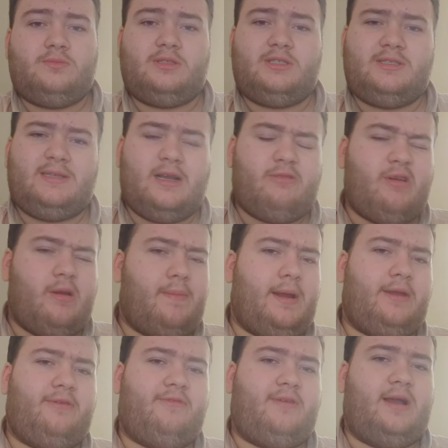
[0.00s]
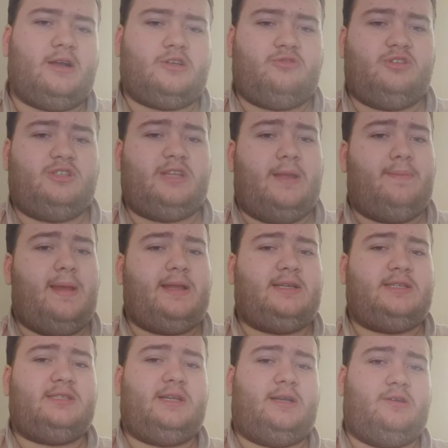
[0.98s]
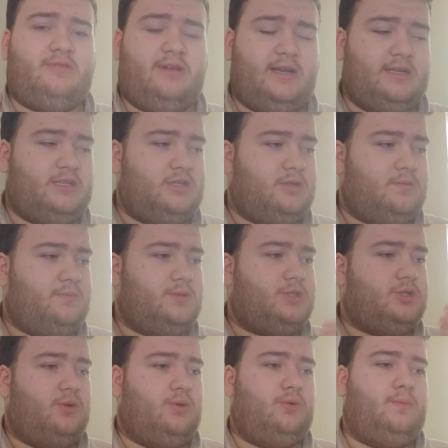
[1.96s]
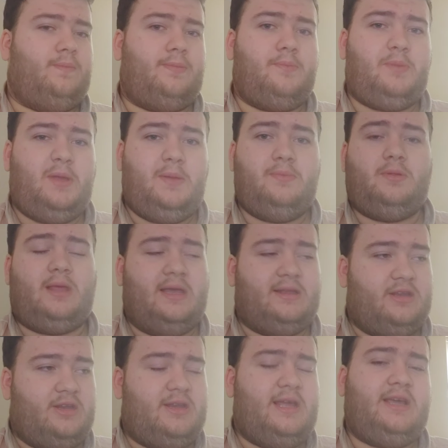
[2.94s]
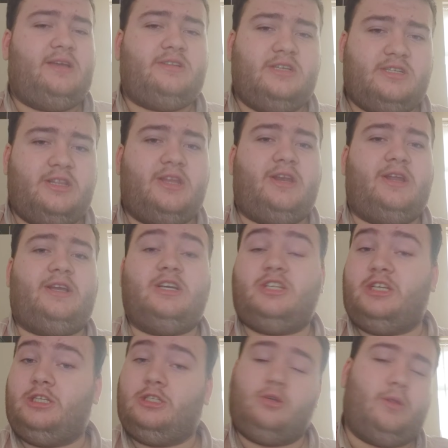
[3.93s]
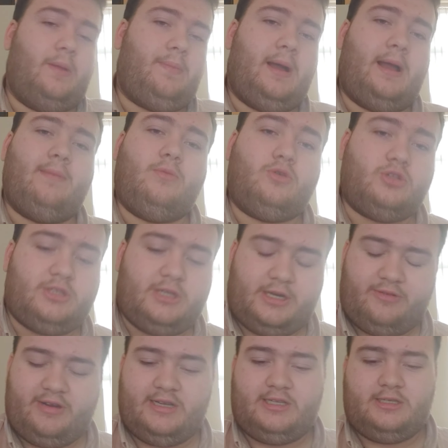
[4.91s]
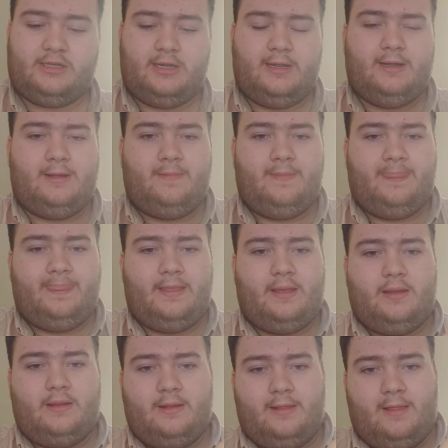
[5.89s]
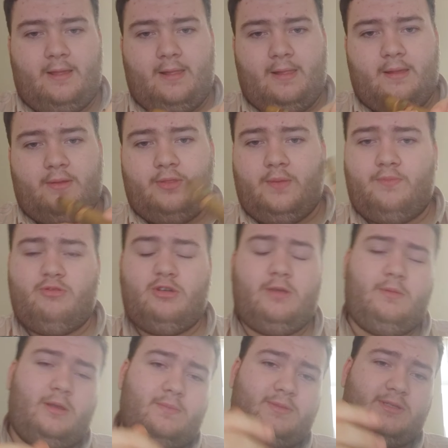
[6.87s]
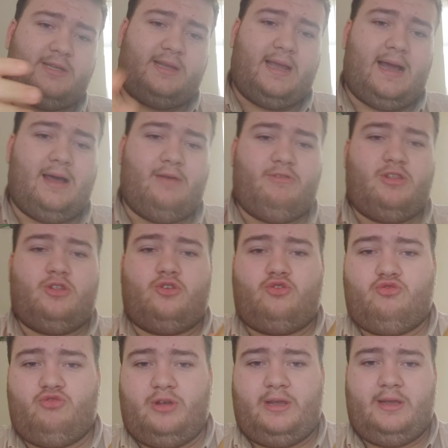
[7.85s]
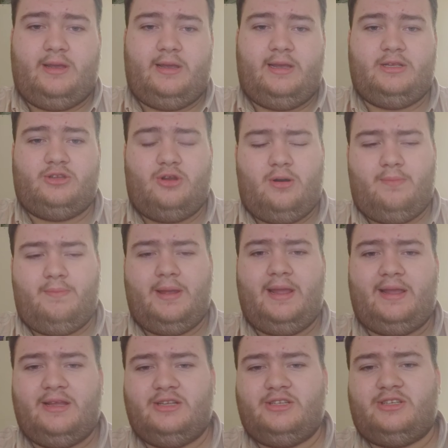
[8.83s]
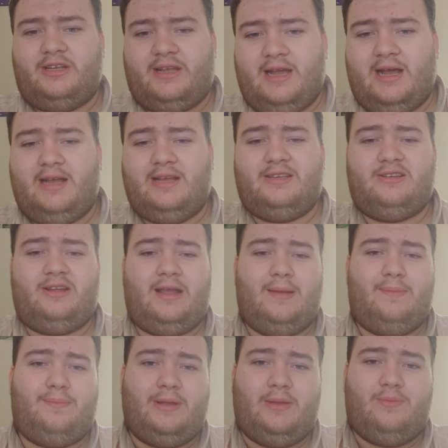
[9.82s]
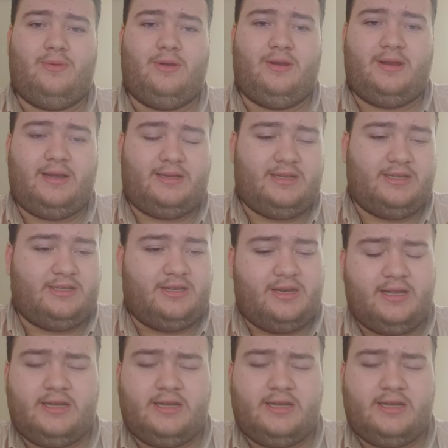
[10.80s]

Cigarette manufacturers, they make cigarettes, so people get addicted to the nicotine, so they buy more cigarettes. The premium cigar industry is not making cigars to get people addicted to